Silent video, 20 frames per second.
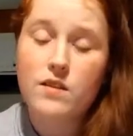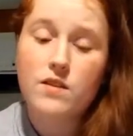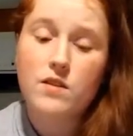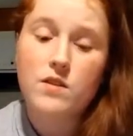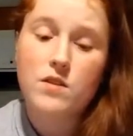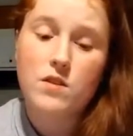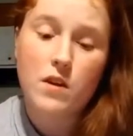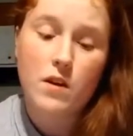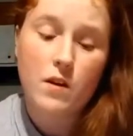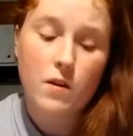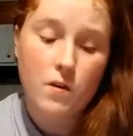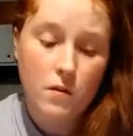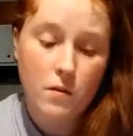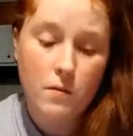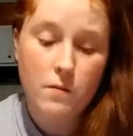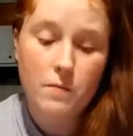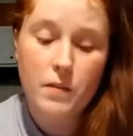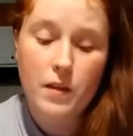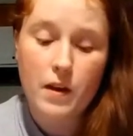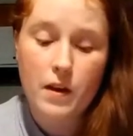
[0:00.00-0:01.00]

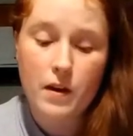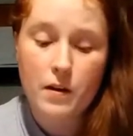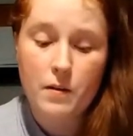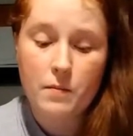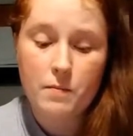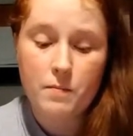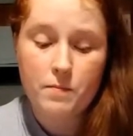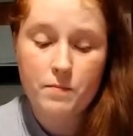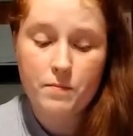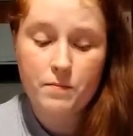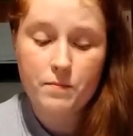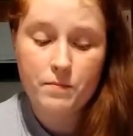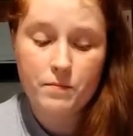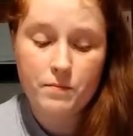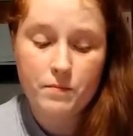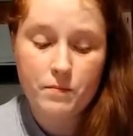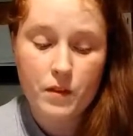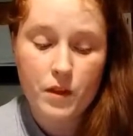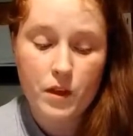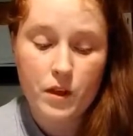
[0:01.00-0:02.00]
So,
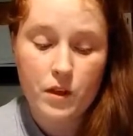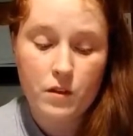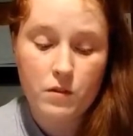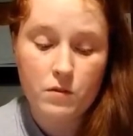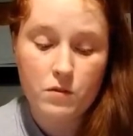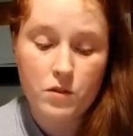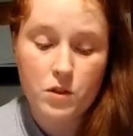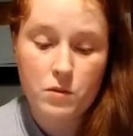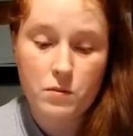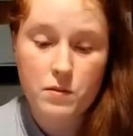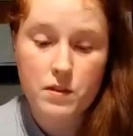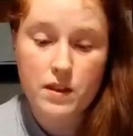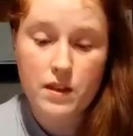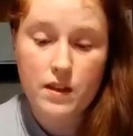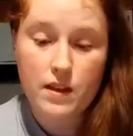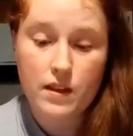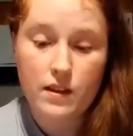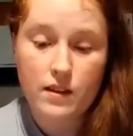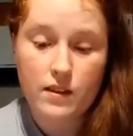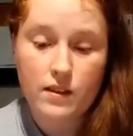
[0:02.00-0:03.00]
you know, she was
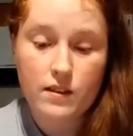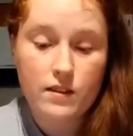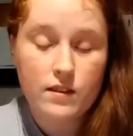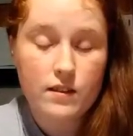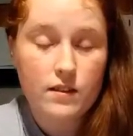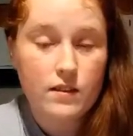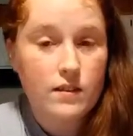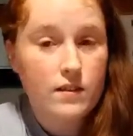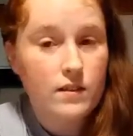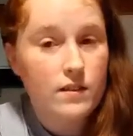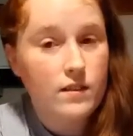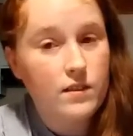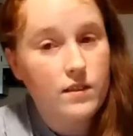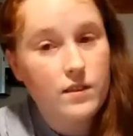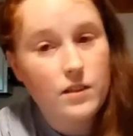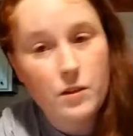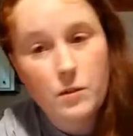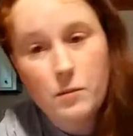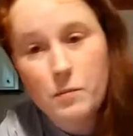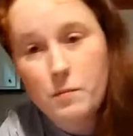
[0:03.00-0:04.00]
like,
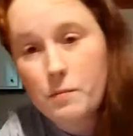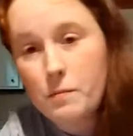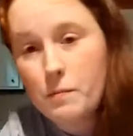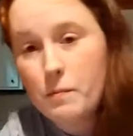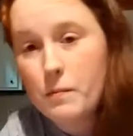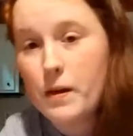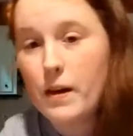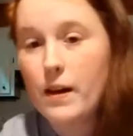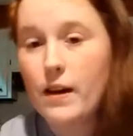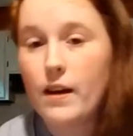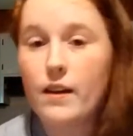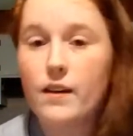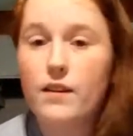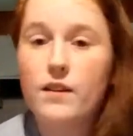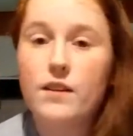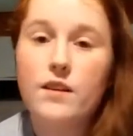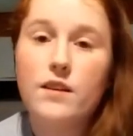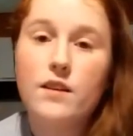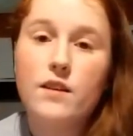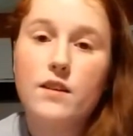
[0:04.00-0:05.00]
you might
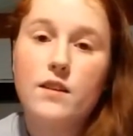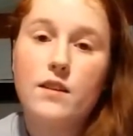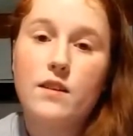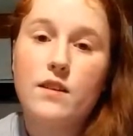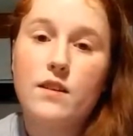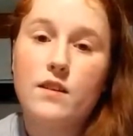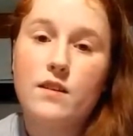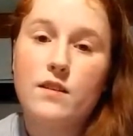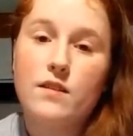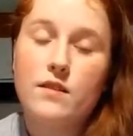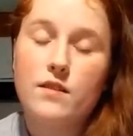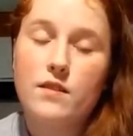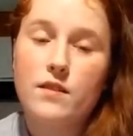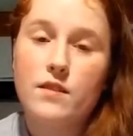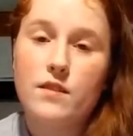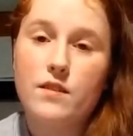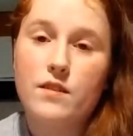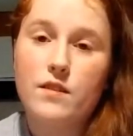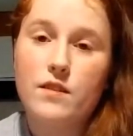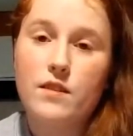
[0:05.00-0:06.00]

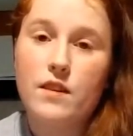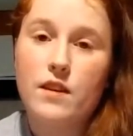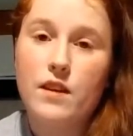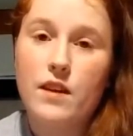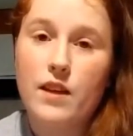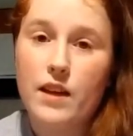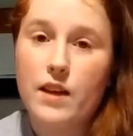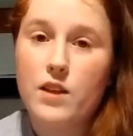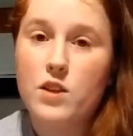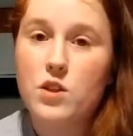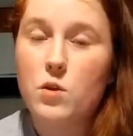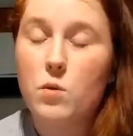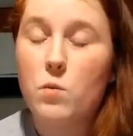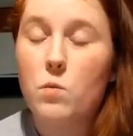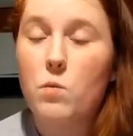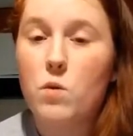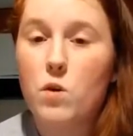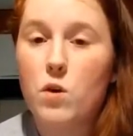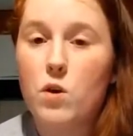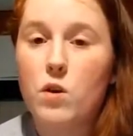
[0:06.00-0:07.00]
need to
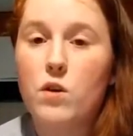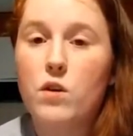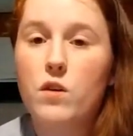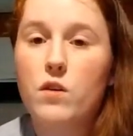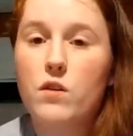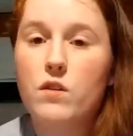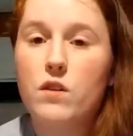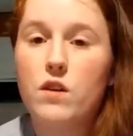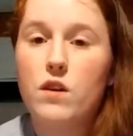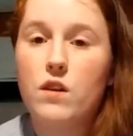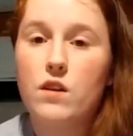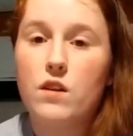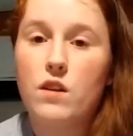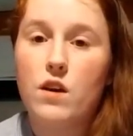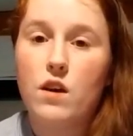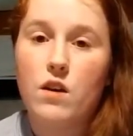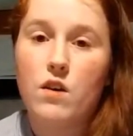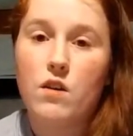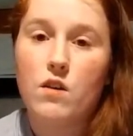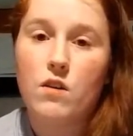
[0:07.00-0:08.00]
work a
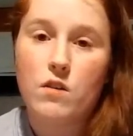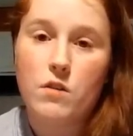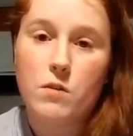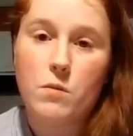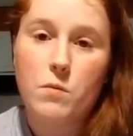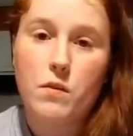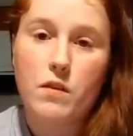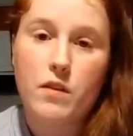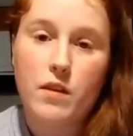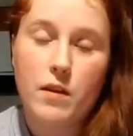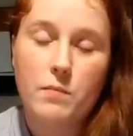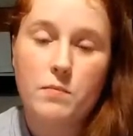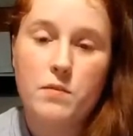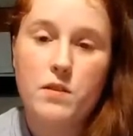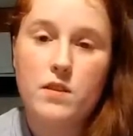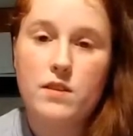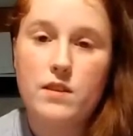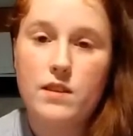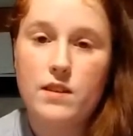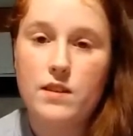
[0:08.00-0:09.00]
lot harder with him
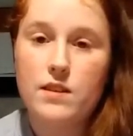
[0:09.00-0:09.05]
to